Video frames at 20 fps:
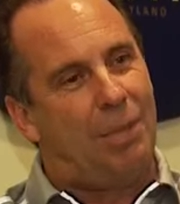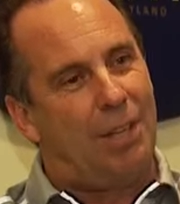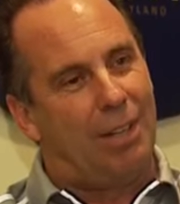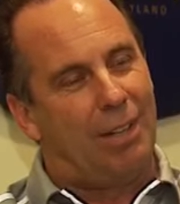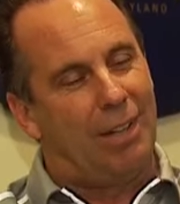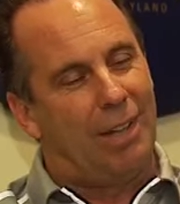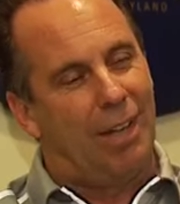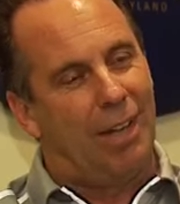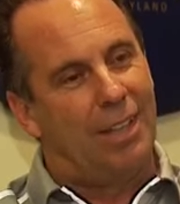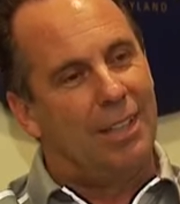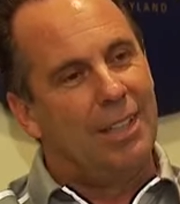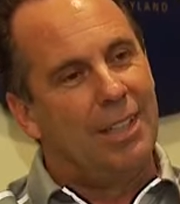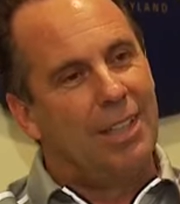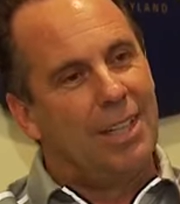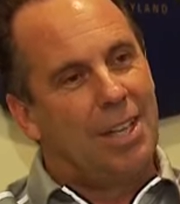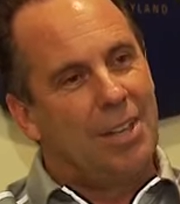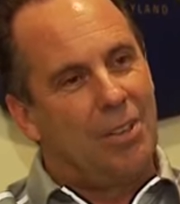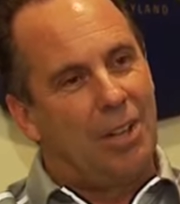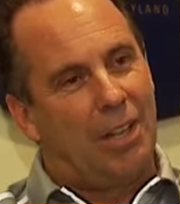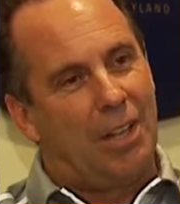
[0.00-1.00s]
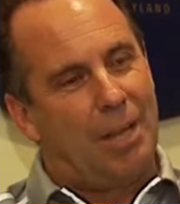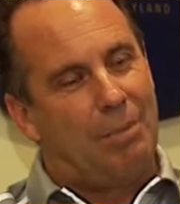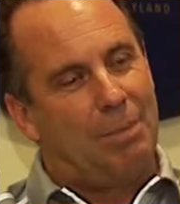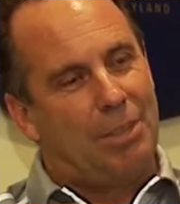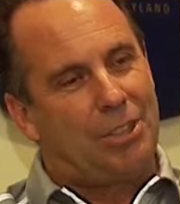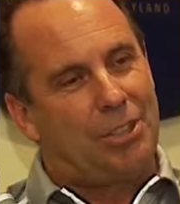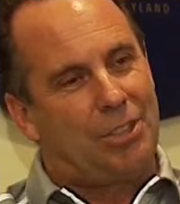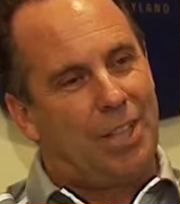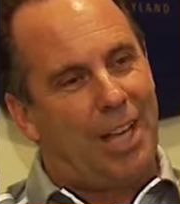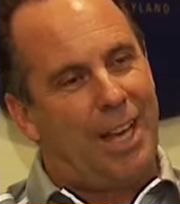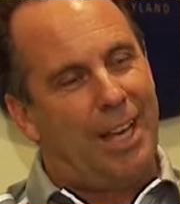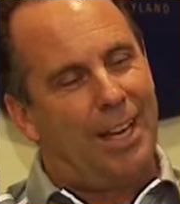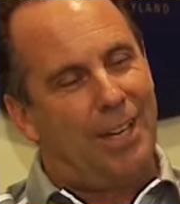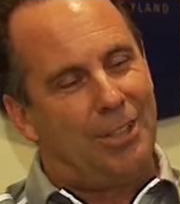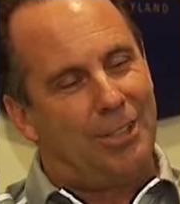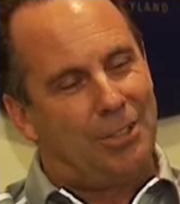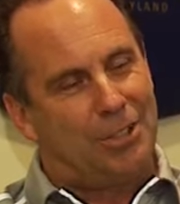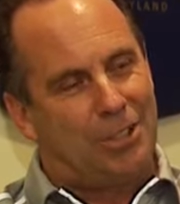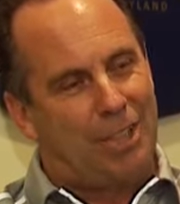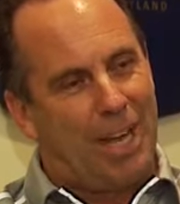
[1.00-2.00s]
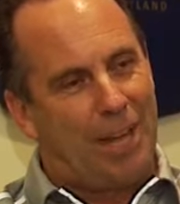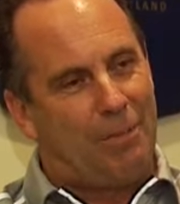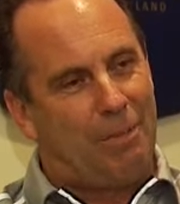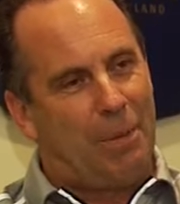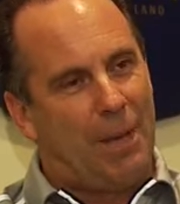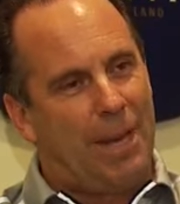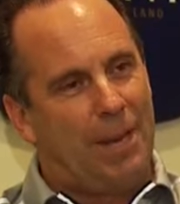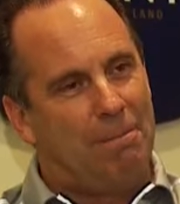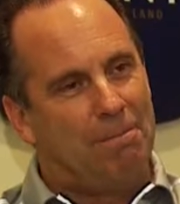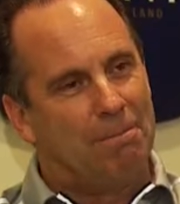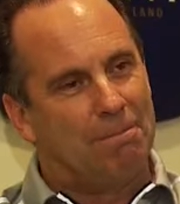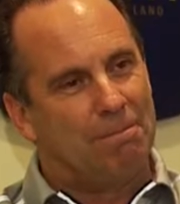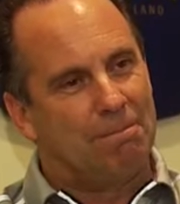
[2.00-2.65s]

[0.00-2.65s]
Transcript: They'll, uh, they'll let me stay here in South Bend.